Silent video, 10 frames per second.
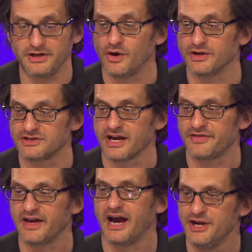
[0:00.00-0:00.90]
I don't. It's like a
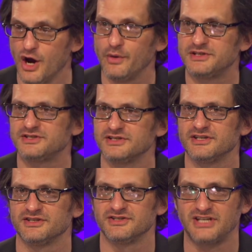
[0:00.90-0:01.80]
thing, I know it's
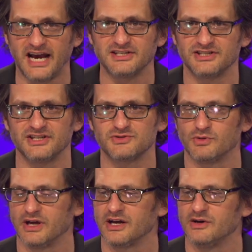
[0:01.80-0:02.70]
sex and it's
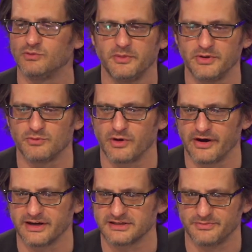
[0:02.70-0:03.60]
like a woman
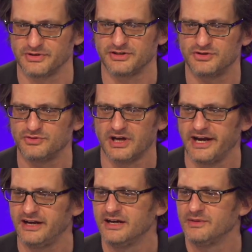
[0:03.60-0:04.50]
wearing something too
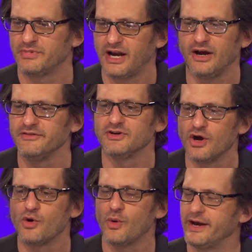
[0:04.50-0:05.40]
tight, but I don't even
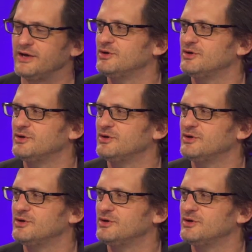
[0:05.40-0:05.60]
know quite.